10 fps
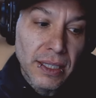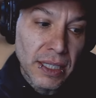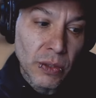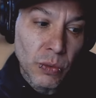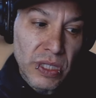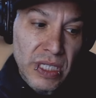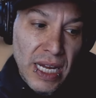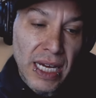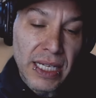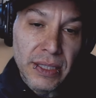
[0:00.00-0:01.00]
it was
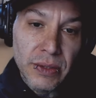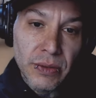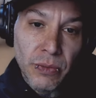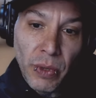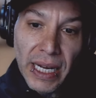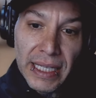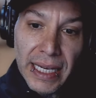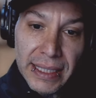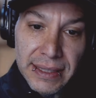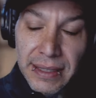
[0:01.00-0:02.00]
not what I
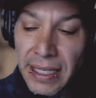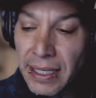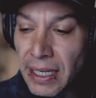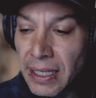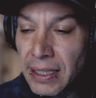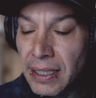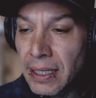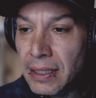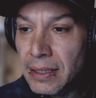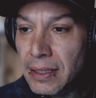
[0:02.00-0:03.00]
liked. And and
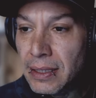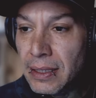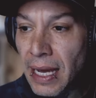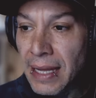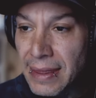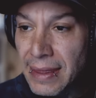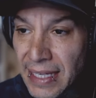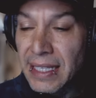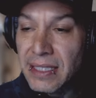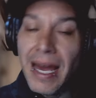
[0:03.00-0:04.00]
and I
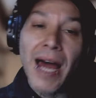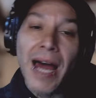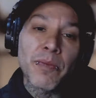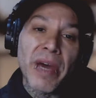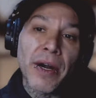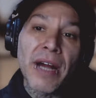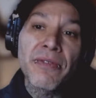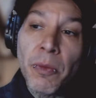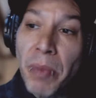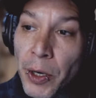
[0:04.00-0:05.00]
think it's gotten better. I
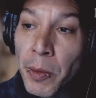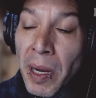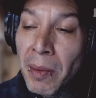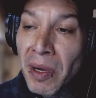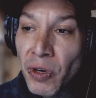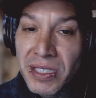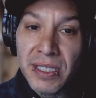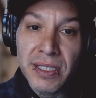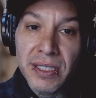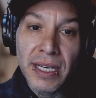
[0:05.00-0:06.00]
feel better about my voice
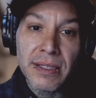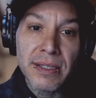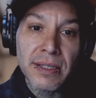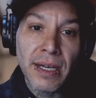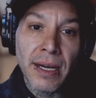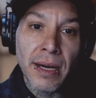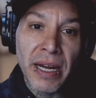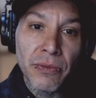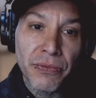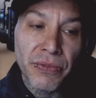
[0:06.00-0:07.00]
these days. Uh, I
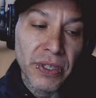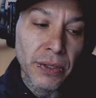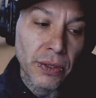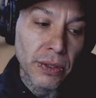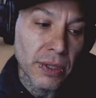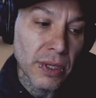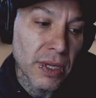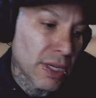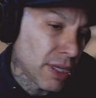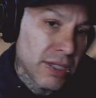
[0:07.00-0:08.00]
don't feel
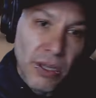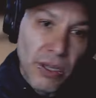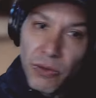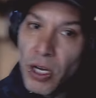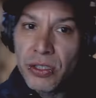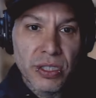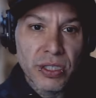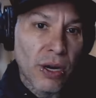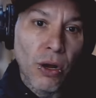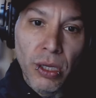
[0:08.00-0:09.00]
self-conscious
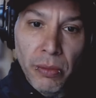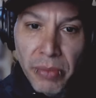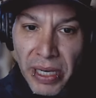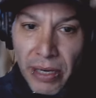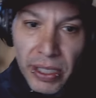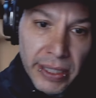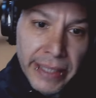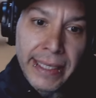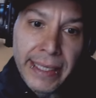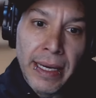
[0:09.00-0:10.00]
at all about it.
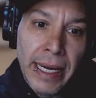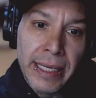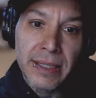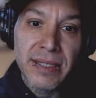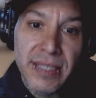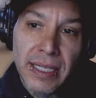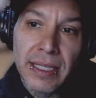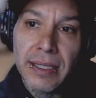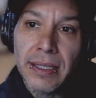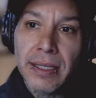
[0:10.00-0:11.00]
Like I, I can
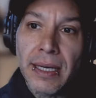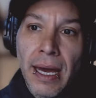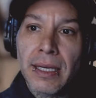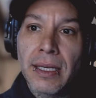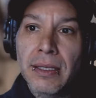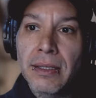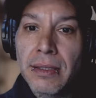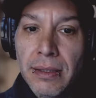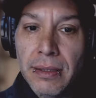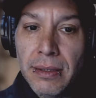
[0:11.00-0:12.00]
sing, I
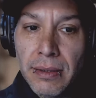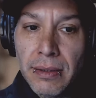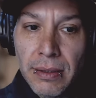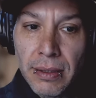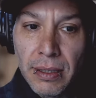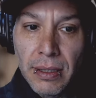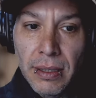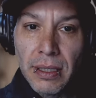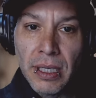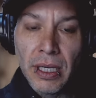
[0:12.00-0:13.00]
can
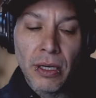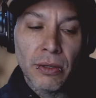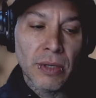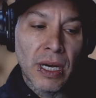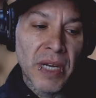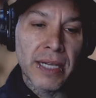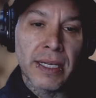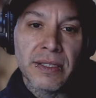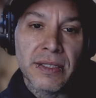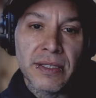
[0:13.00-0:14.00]
you know, I'm not
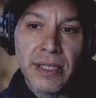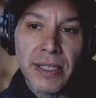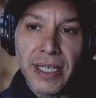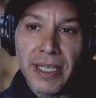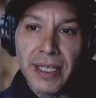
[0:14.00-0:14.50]
necessarily